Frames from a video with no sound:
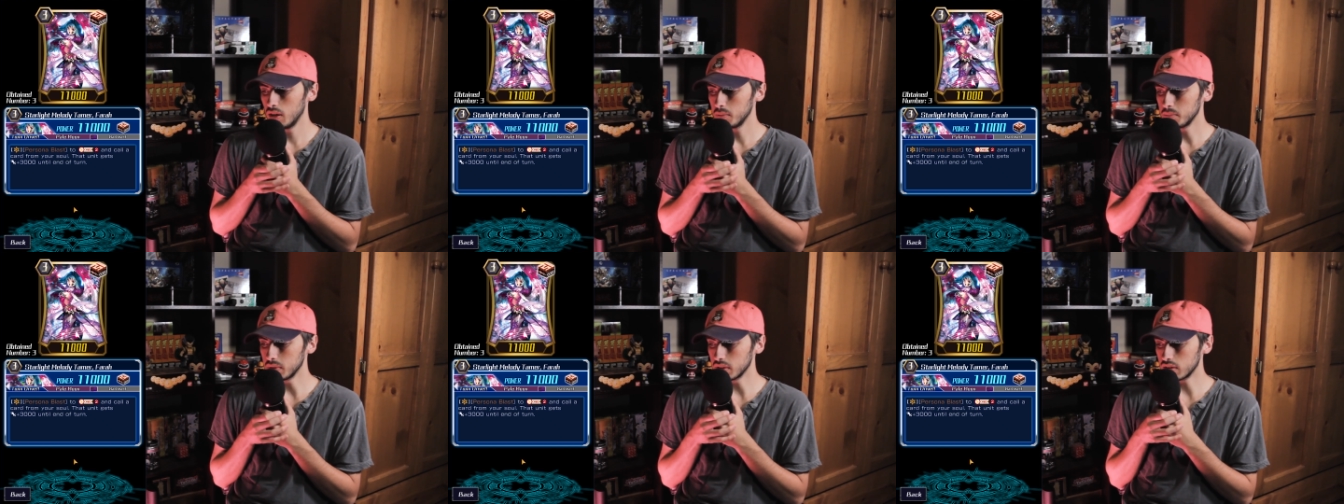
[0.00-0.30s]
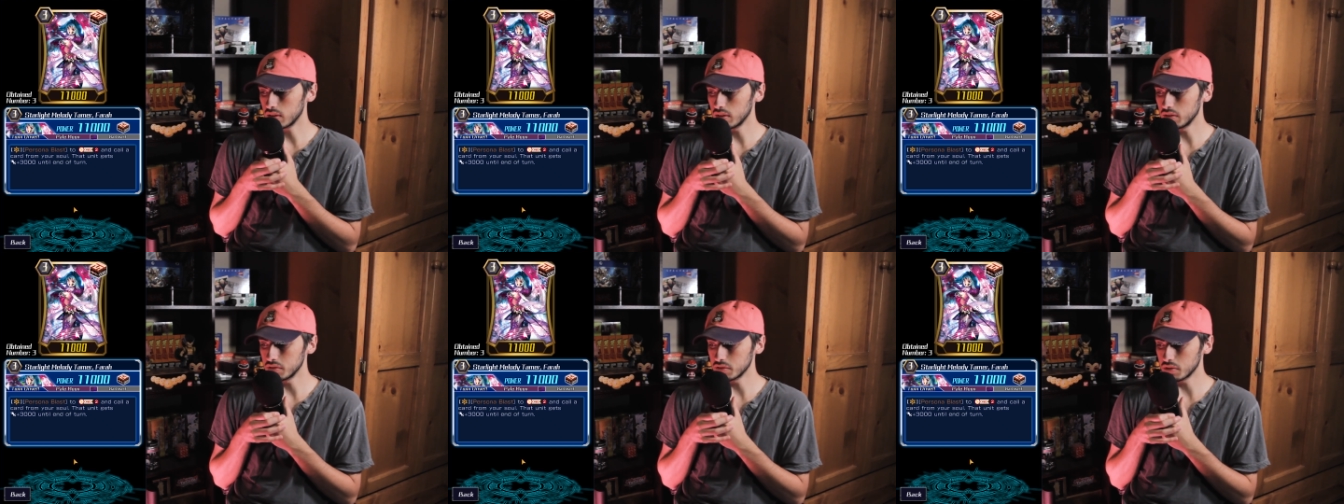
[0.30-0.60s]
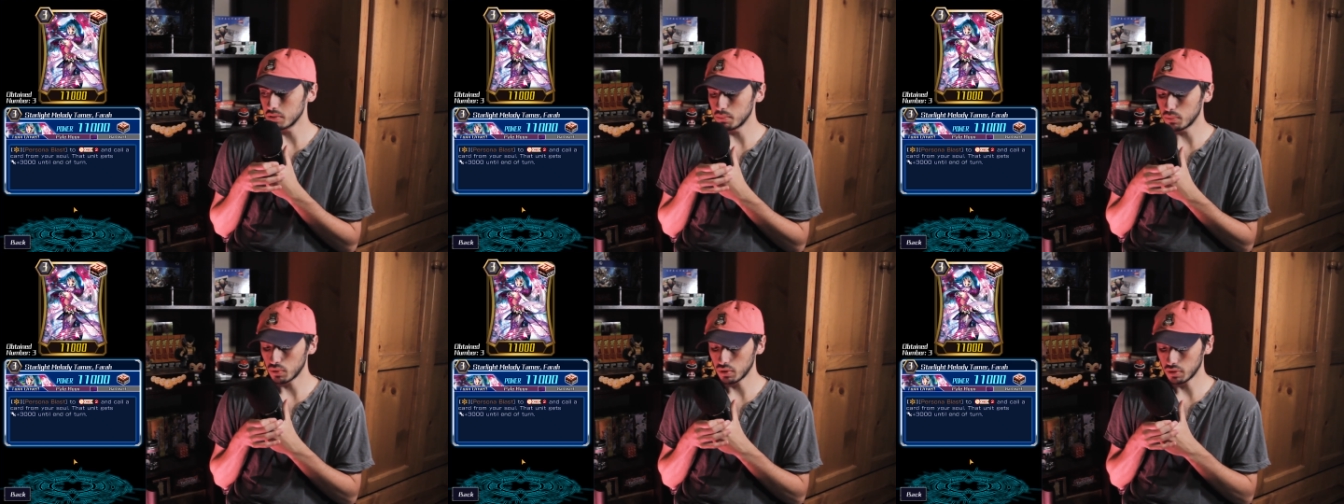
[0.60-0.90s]

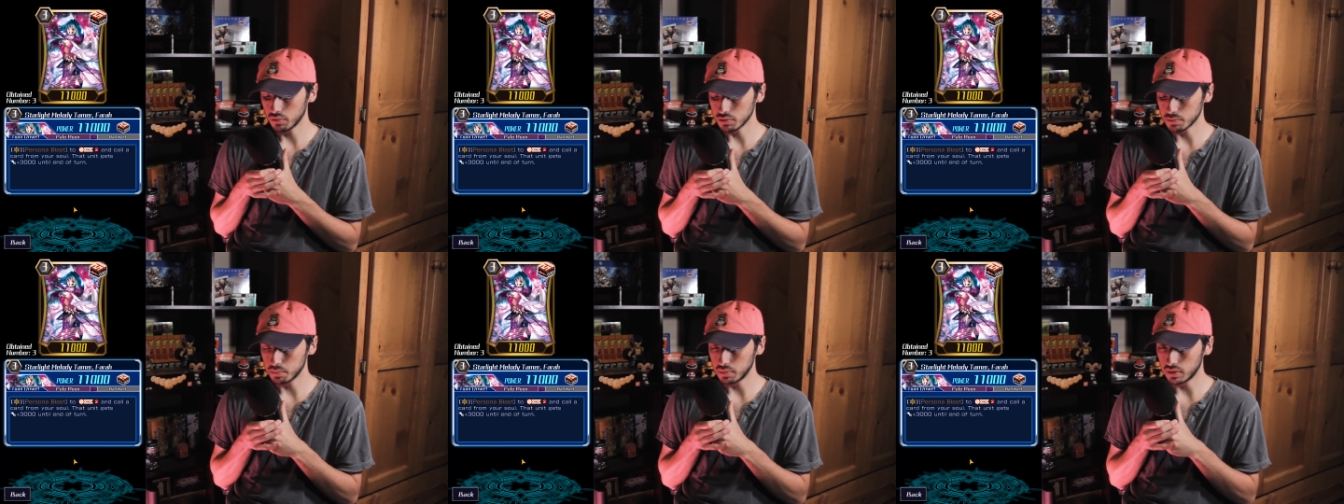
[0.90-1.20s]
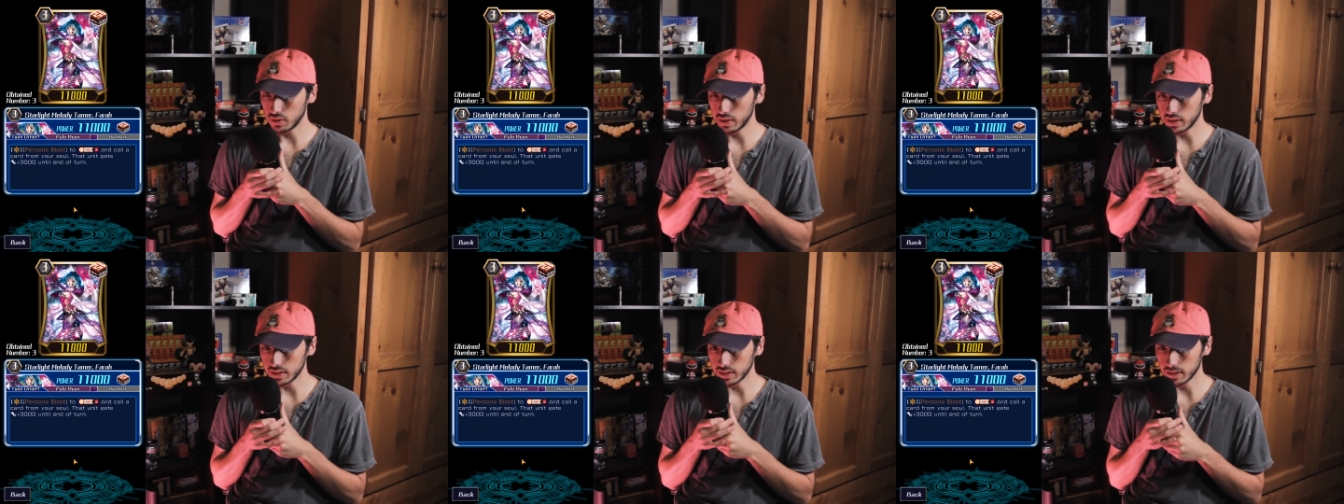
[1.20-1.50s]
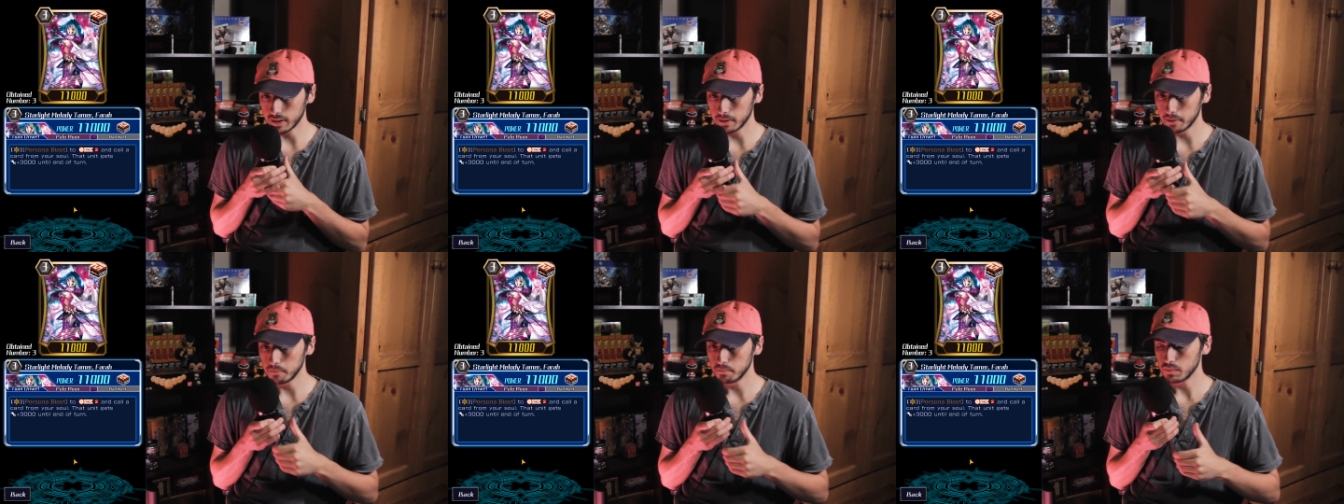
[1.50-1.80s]
because the more I was
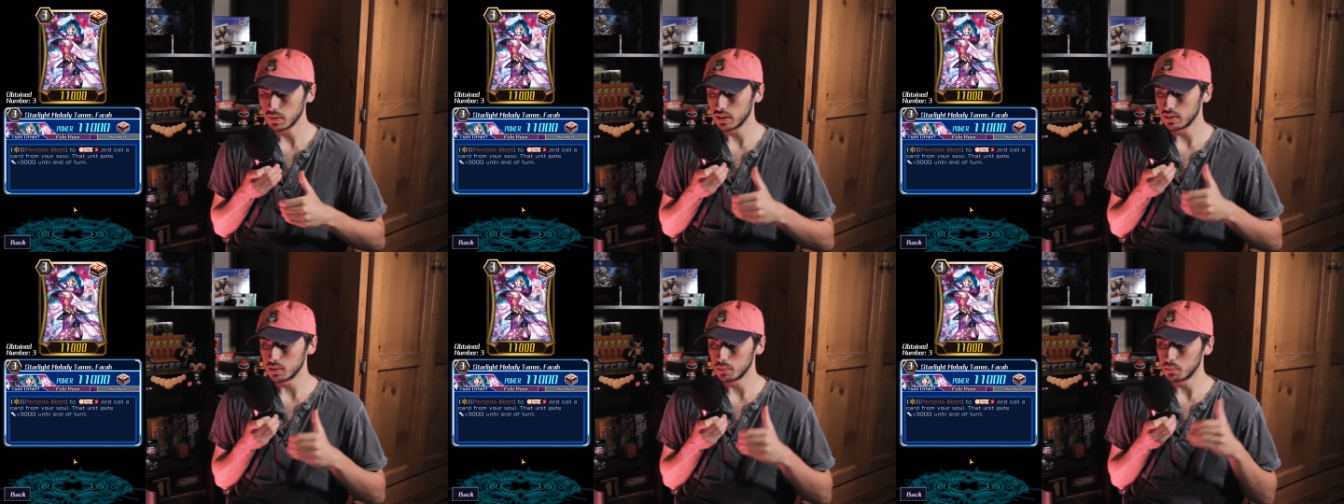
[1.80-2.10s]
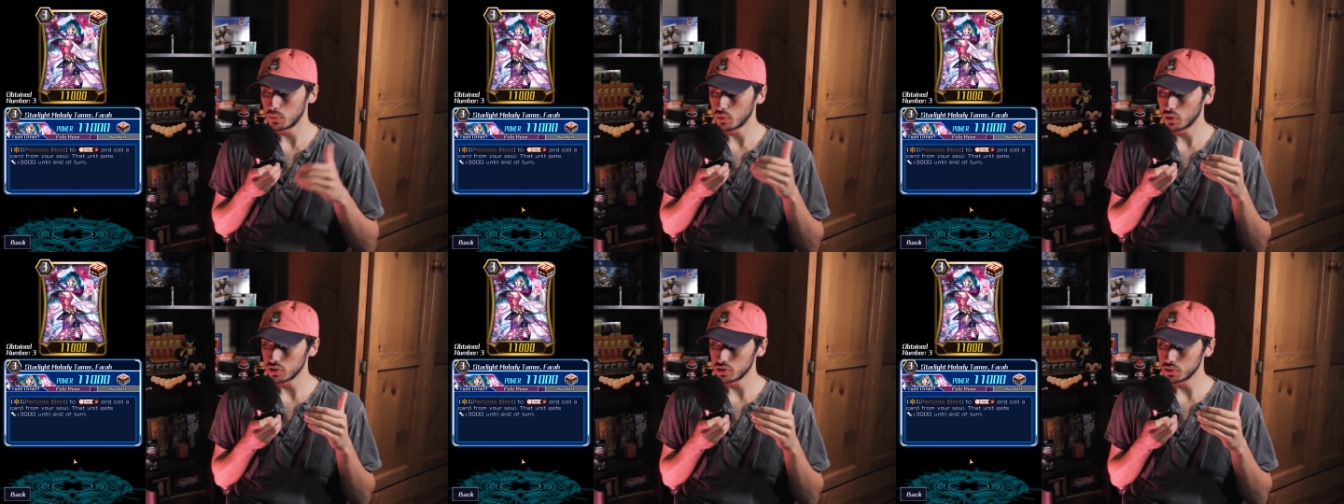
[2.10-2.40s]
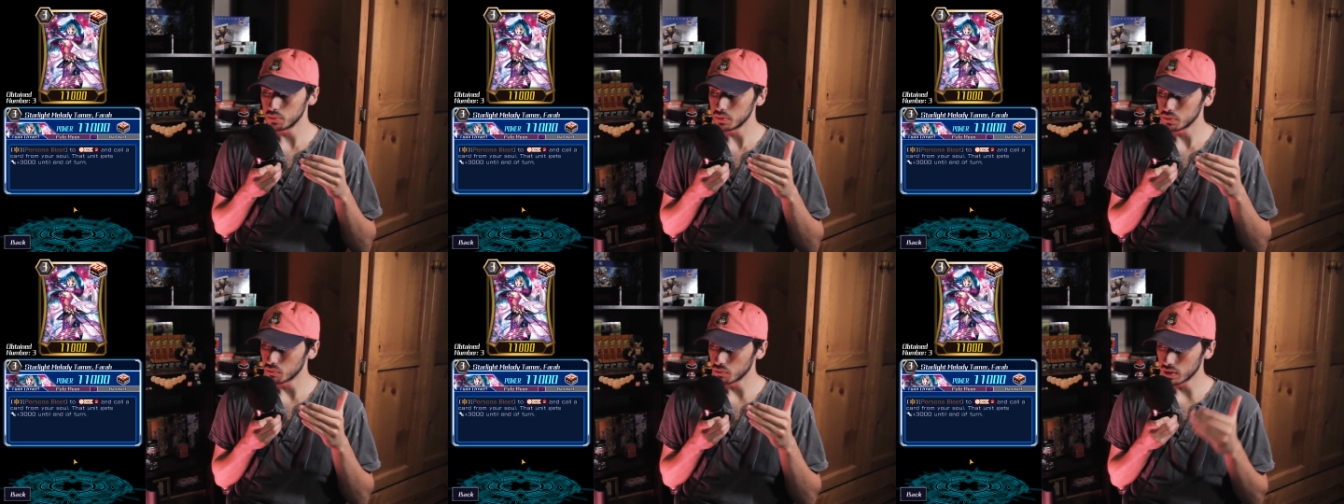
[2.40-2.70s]
playing it and the more
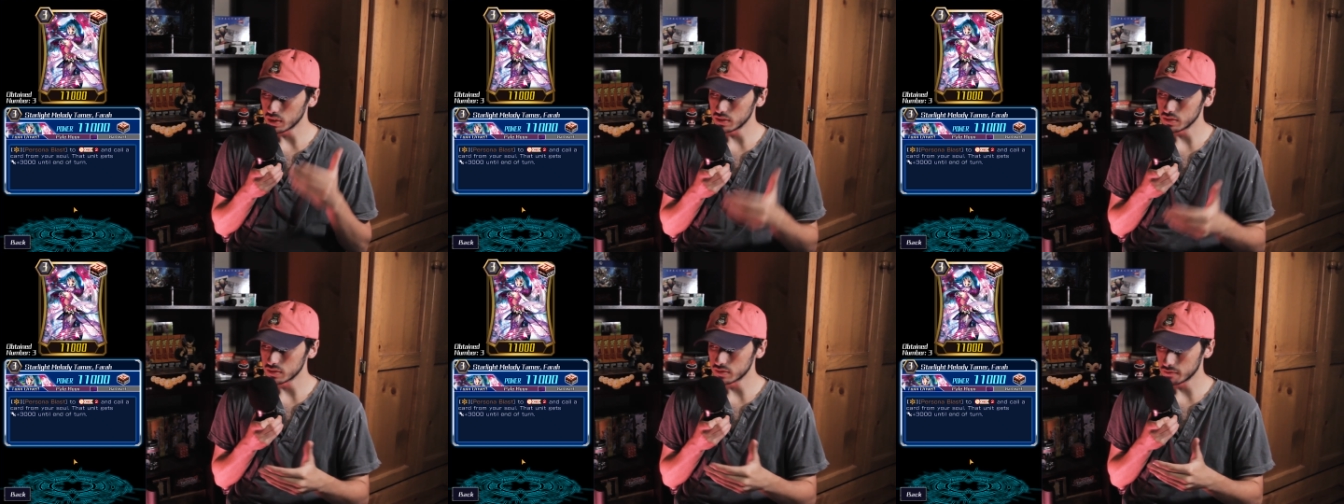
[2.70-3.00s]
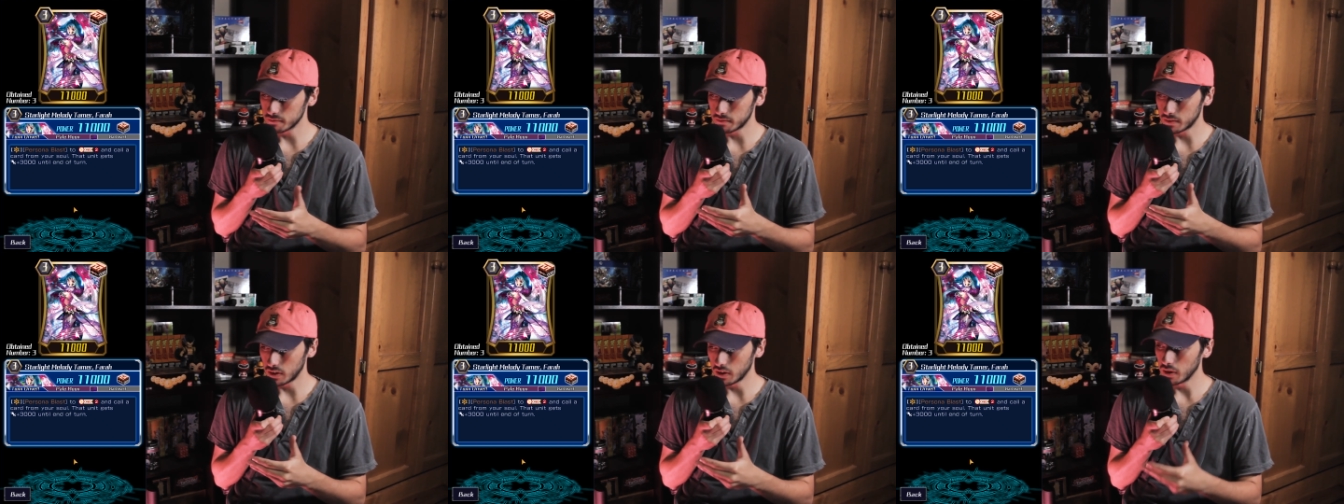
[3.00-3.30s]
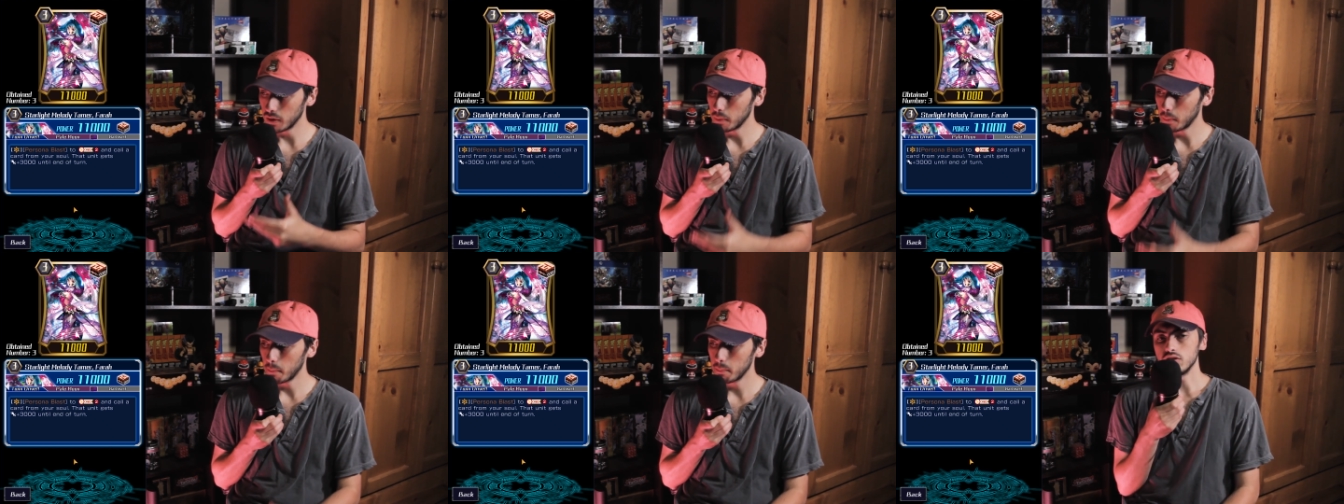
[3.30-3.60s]
you would read into
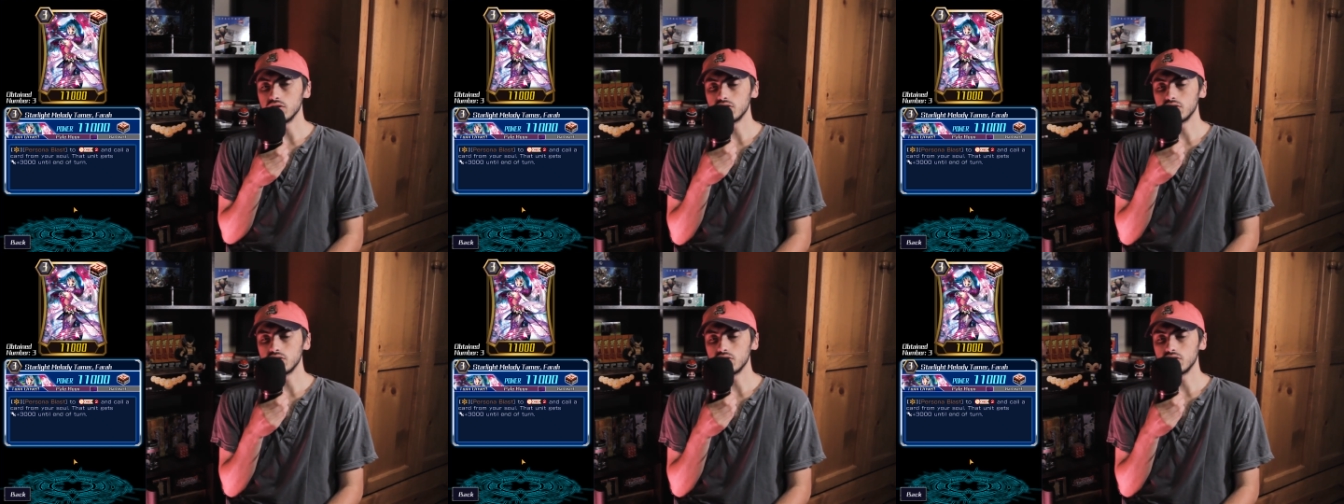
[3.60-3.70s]
Farah,